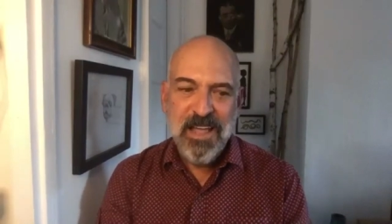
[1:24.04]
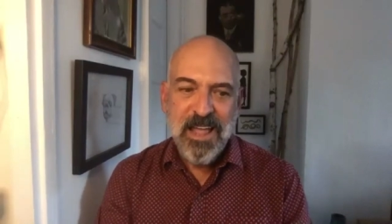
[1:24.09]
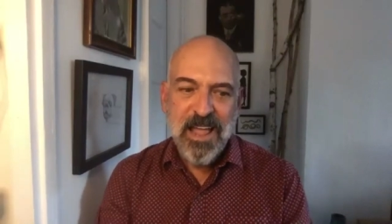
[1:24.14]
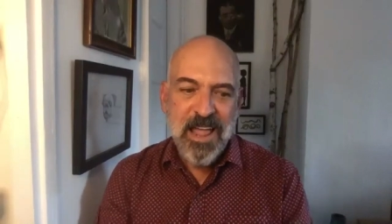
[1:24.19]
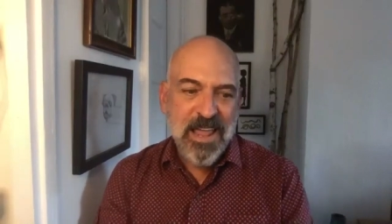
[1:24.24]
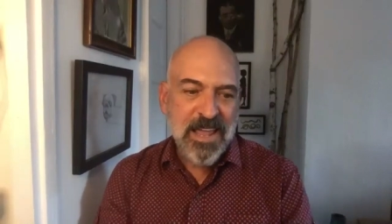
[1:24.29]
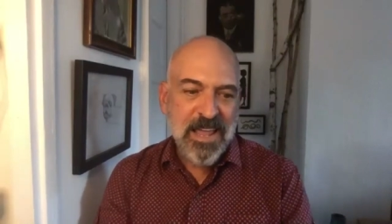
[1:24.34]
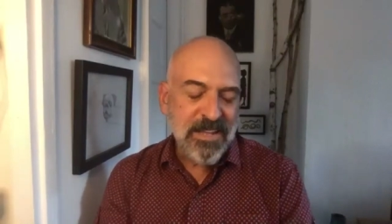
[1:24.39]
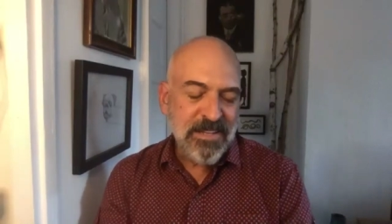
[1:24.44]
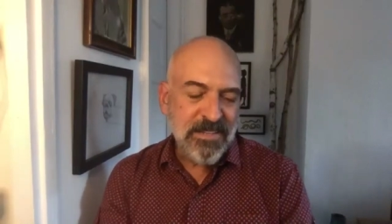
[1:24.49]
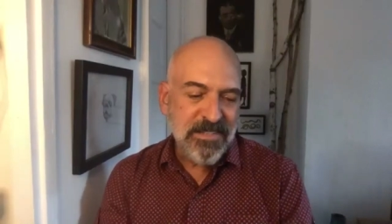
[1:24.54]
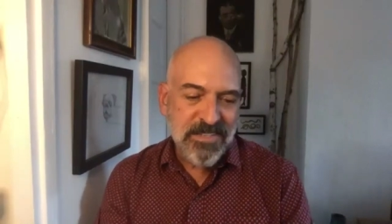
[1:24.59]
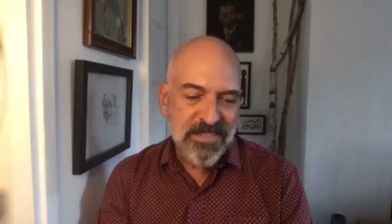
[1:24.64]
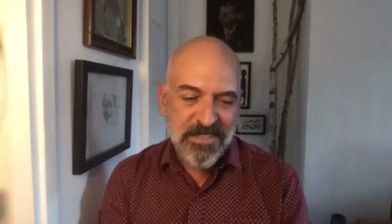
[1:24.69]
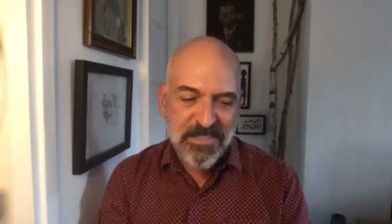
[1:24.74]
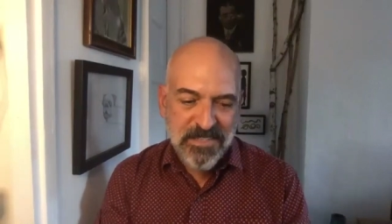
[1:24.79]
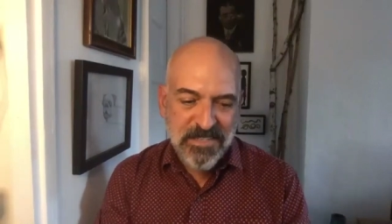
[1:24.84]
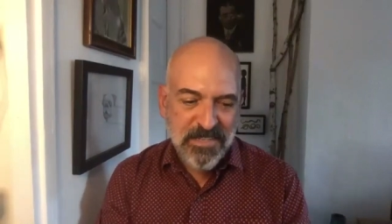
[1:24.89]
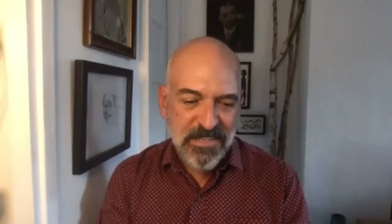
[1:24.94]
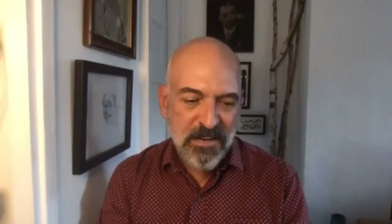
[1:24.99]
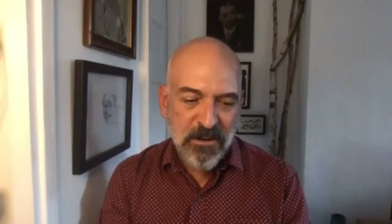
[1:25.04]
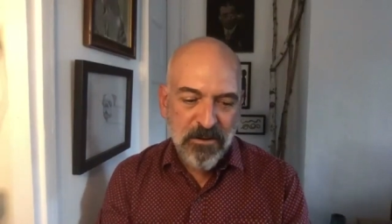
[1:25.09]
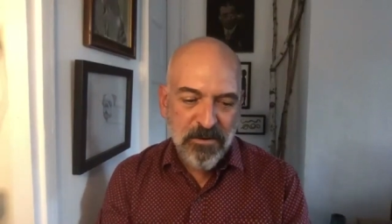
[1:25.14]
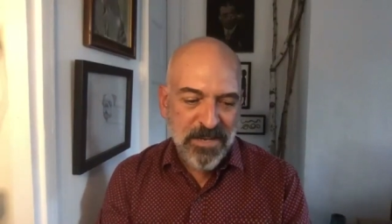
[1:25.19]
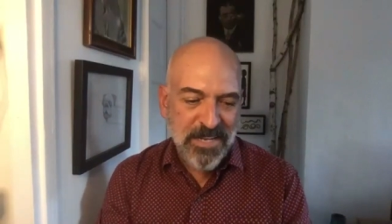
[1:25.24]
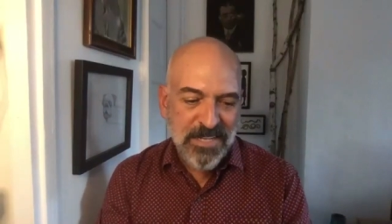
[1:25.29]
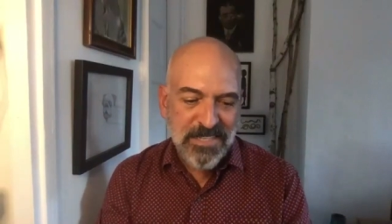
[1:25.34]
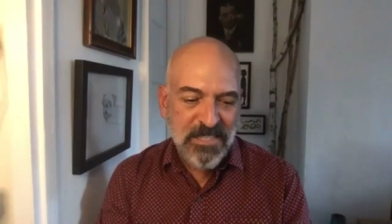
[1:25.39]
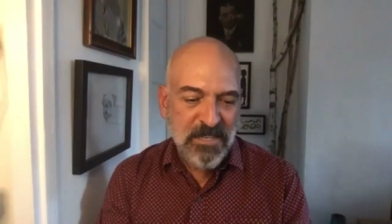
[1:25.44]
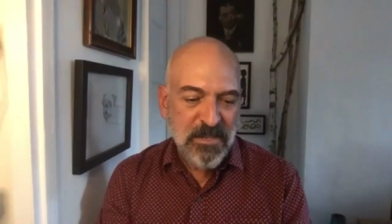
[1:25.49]
it's, you know,
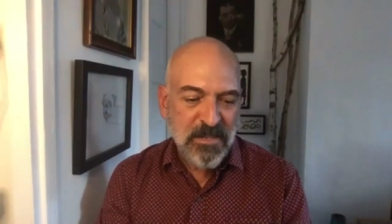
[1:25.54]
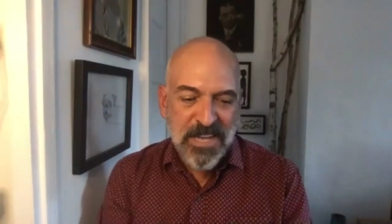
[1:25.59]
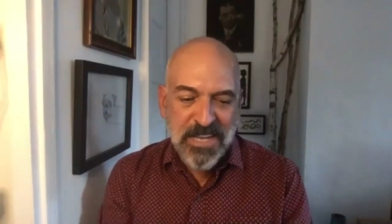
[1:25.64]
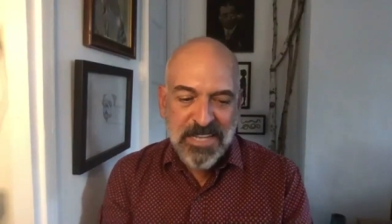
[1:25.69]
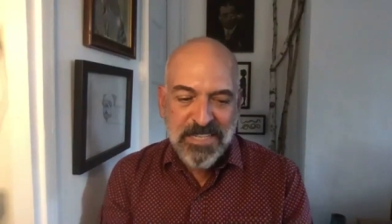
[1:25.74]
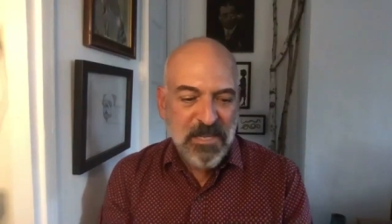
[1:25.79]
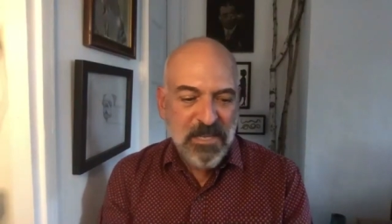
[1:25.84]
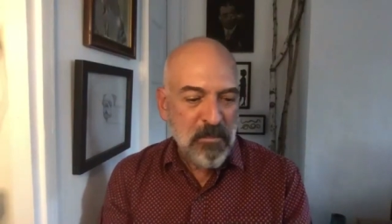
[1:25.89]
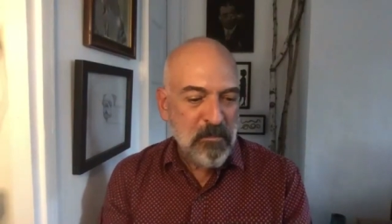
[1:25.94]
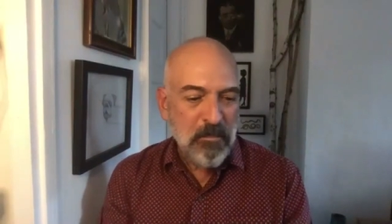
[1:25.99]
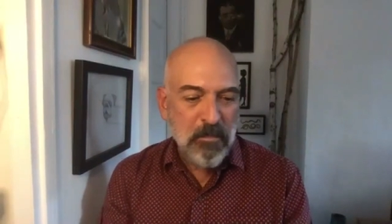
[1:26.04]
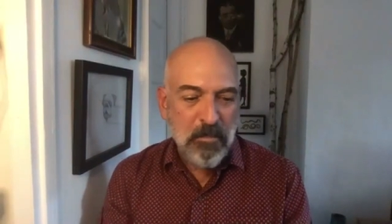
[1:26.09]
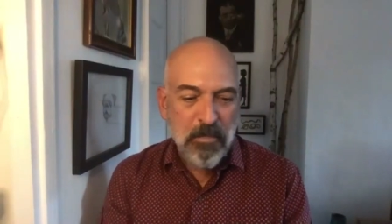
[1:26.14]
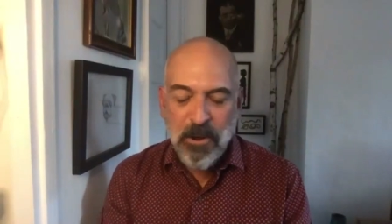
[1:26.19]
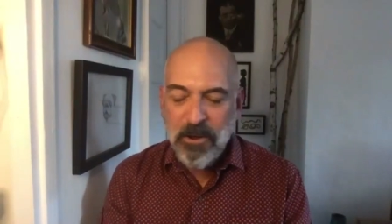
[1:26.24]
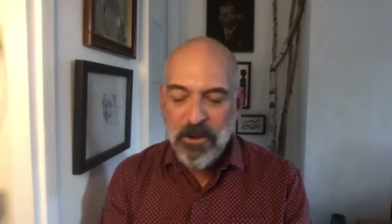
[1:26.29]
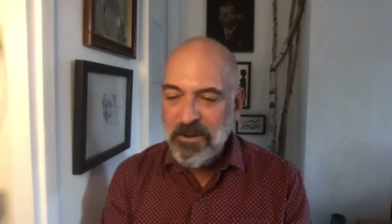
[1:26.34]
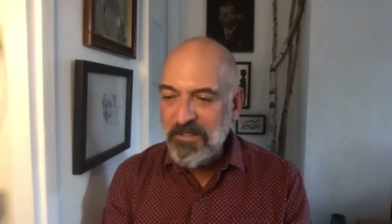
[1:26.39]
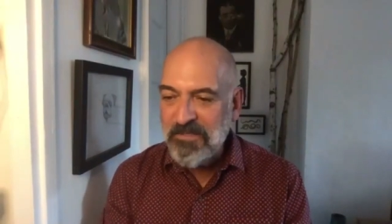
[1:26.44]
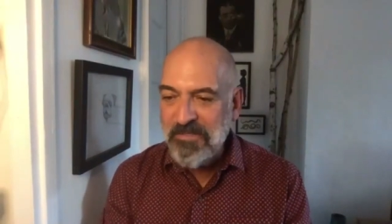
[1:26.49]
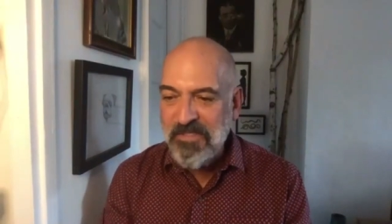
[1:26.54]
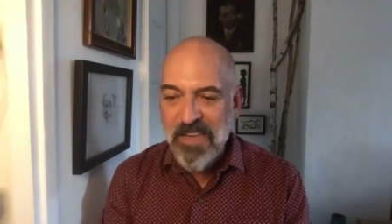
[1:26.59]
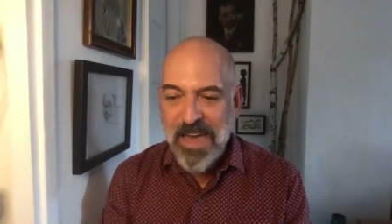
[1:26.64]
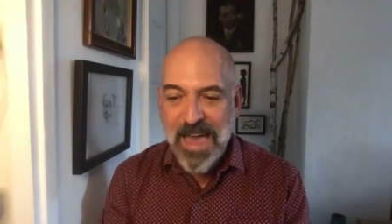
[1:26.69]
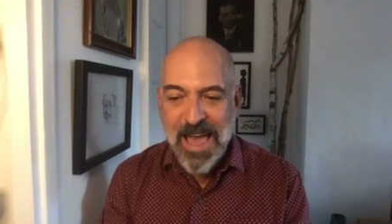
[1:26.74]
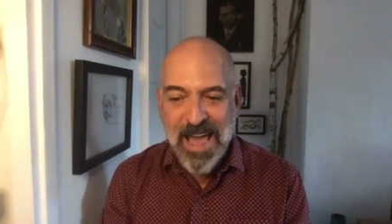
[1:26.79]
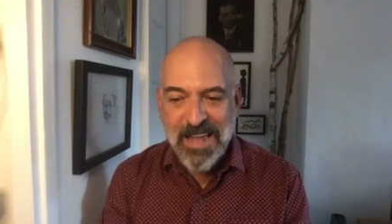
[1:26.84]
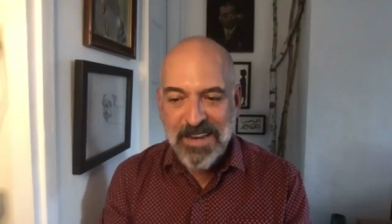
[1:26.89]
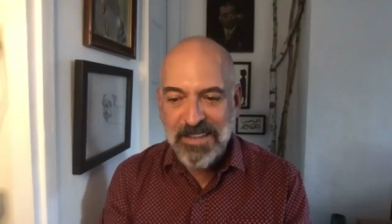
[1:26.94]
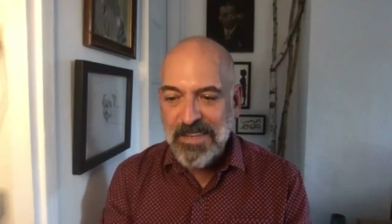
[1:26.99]
it's, it's a book
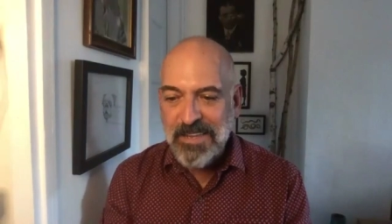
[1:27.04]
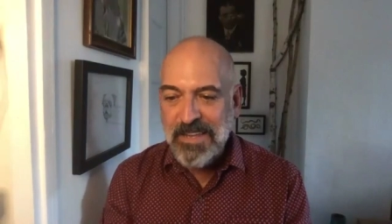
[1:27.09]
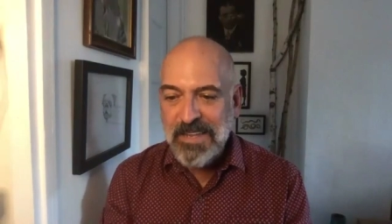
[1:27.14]
that,